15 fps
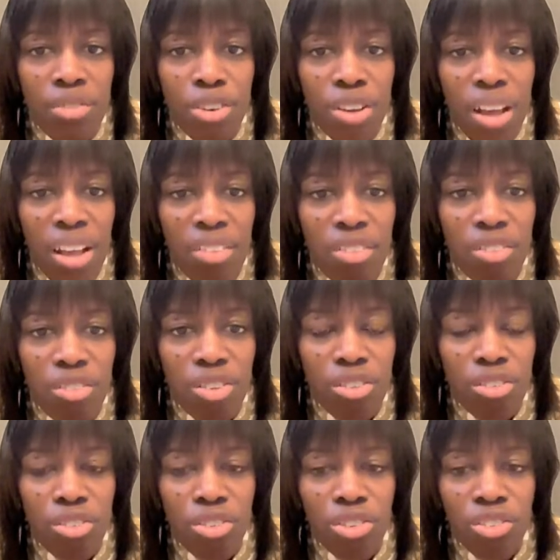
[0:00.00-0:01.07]
in liver
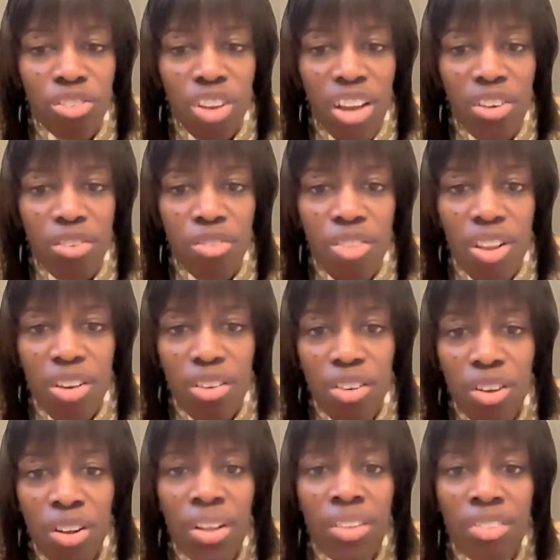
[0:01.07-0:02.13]
cancer, there are certain channels
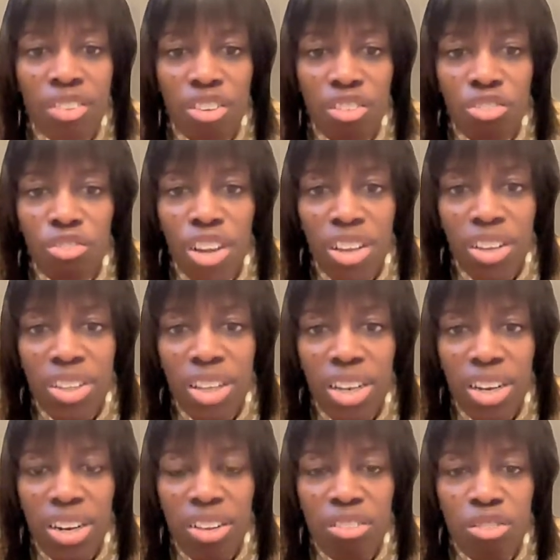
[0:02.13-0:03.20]
that are
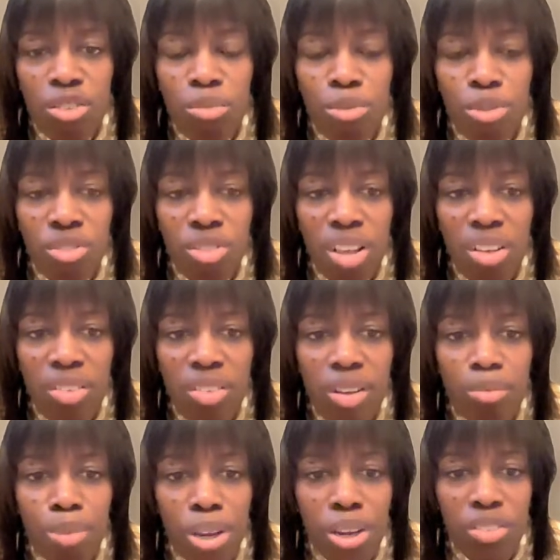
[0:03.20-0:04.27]
dysregulated in tumor
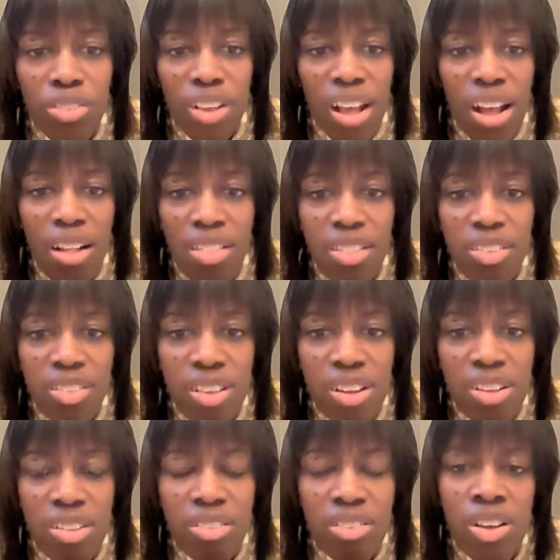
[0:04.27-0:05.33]
cells compared to healthy
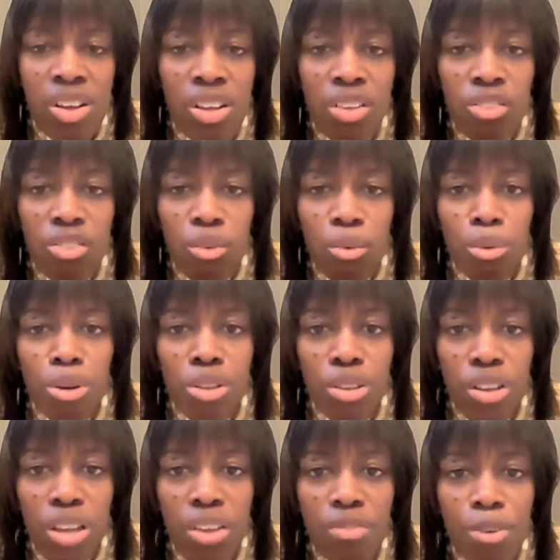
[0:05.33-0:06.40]
cells. So we're
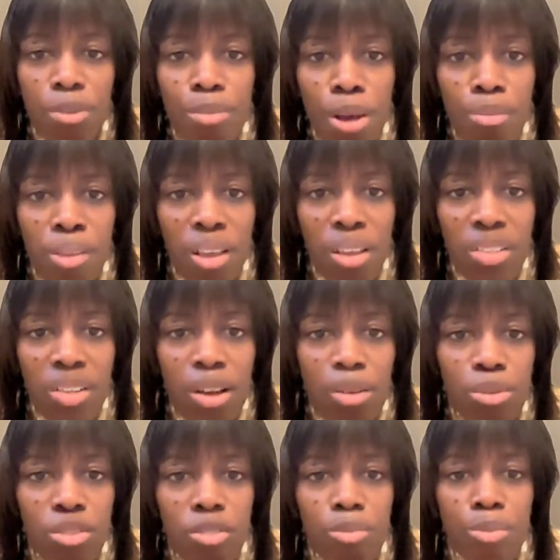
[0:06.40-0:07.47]
looking for peptides
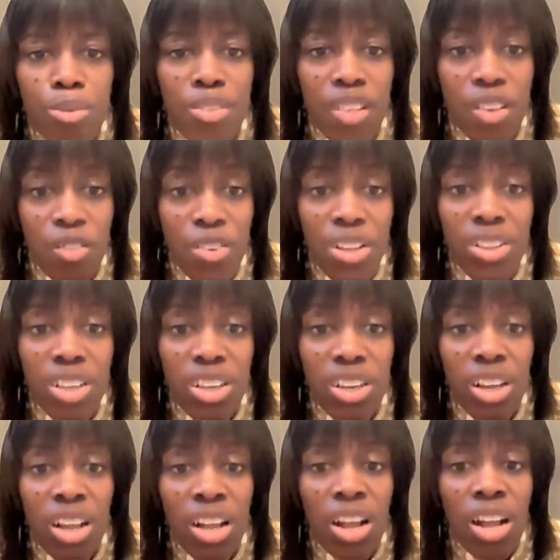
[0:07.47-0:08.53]
that would
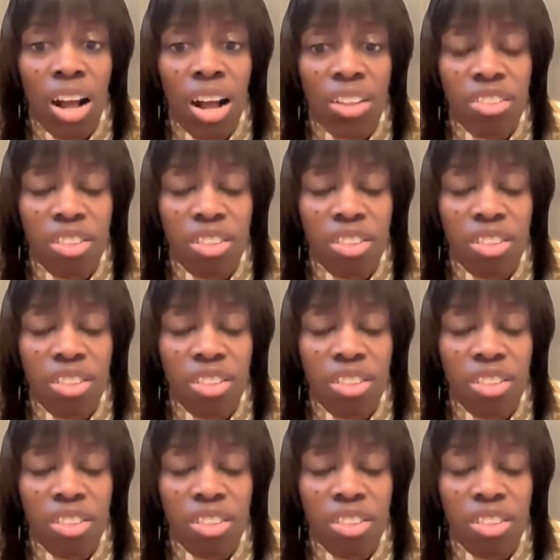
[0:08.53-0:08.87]
specifically